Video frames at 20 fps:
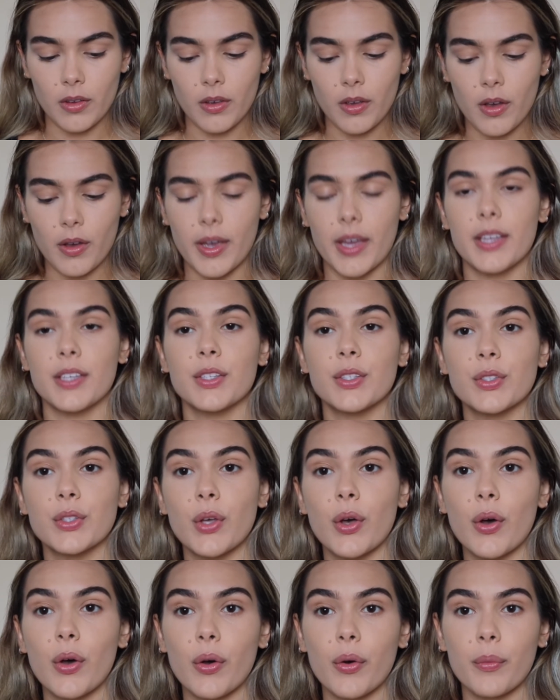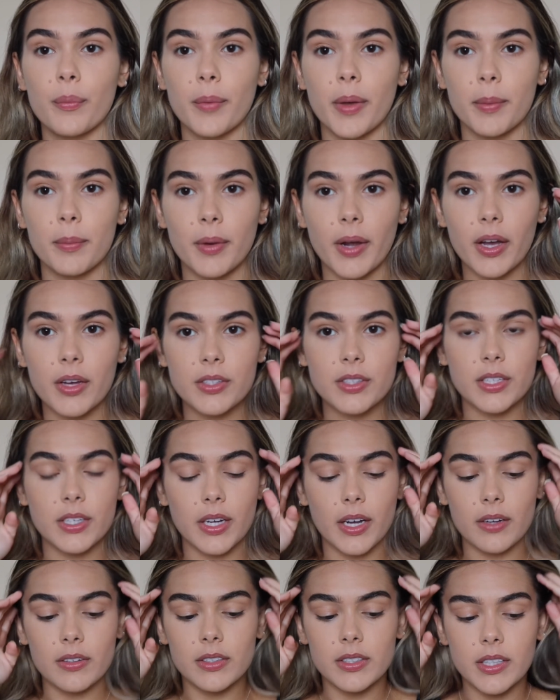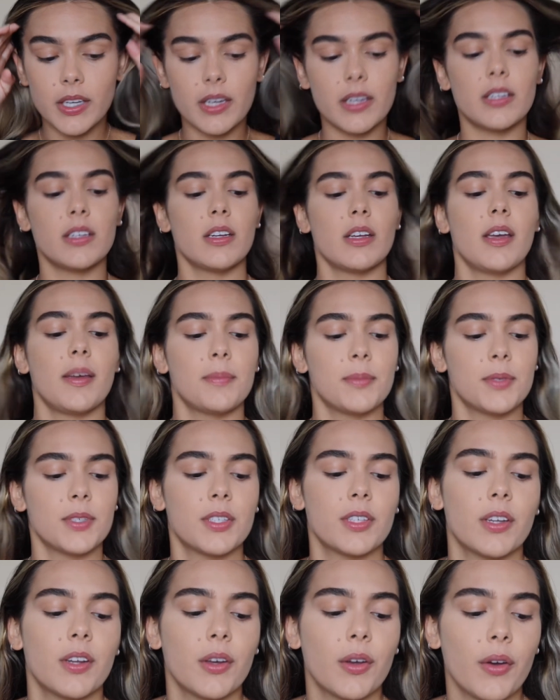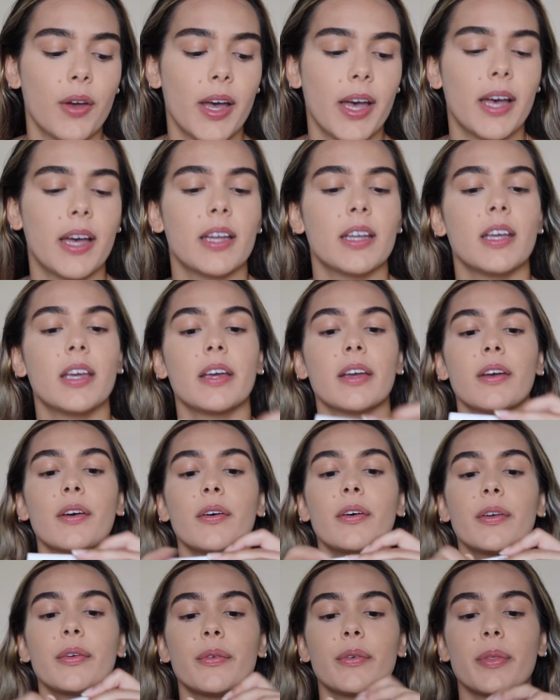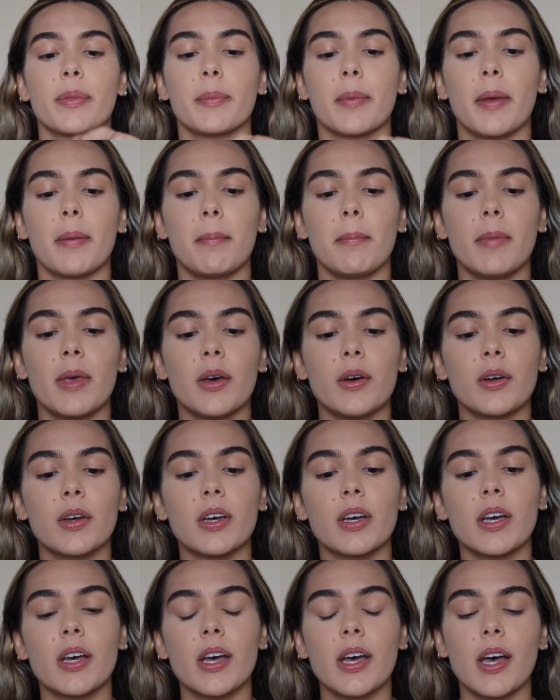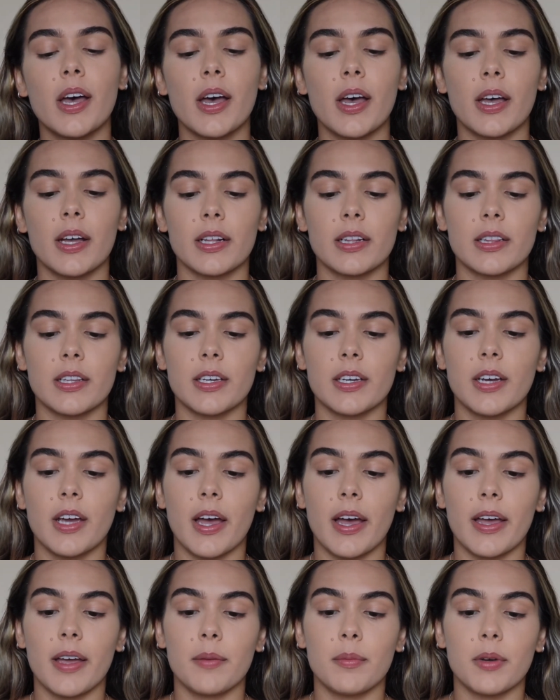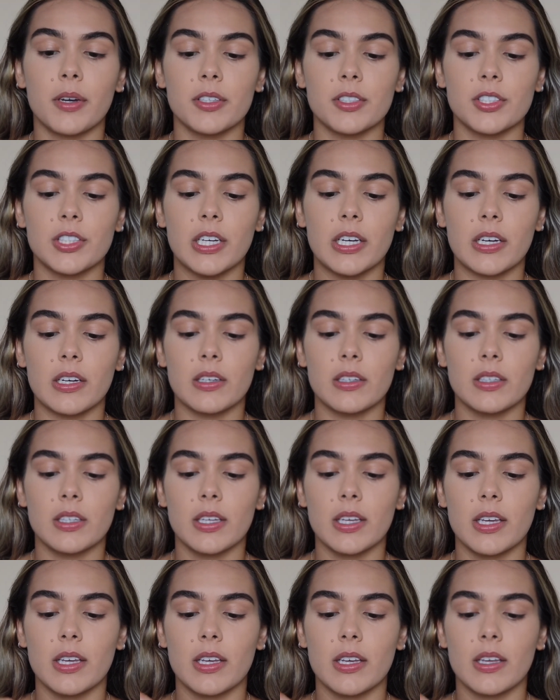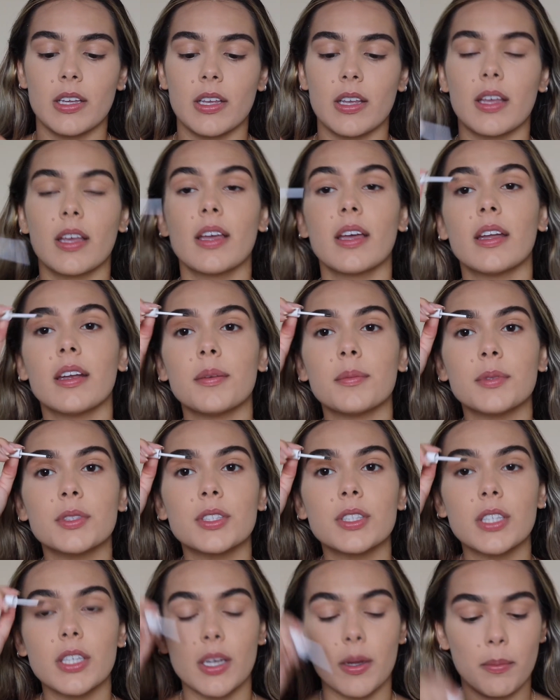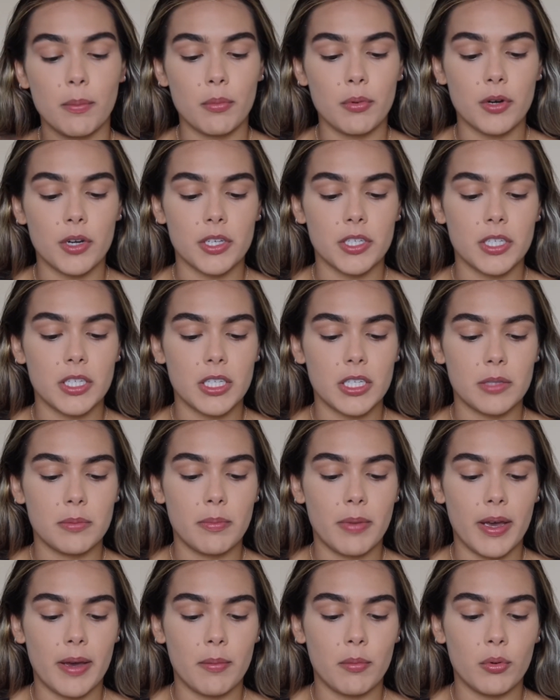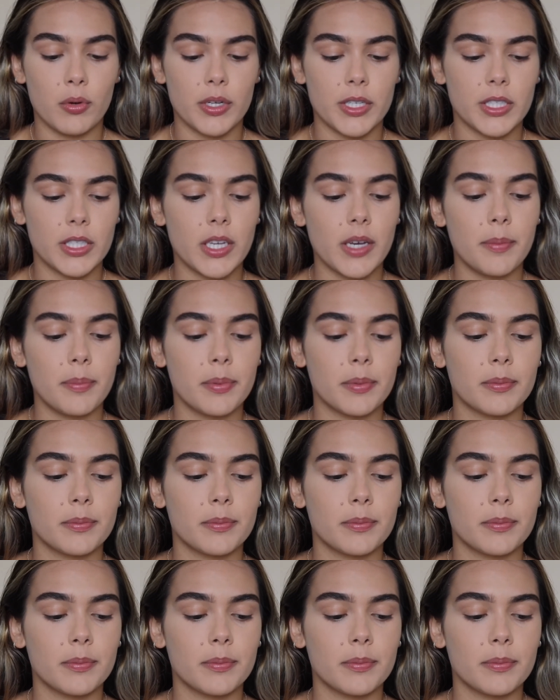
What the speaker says: Okay, so my brows are now done. I'm just gonna go ahead and go in with my Milk Clear Eyebrow Gel, and I'm just gonna brush these bad boys up.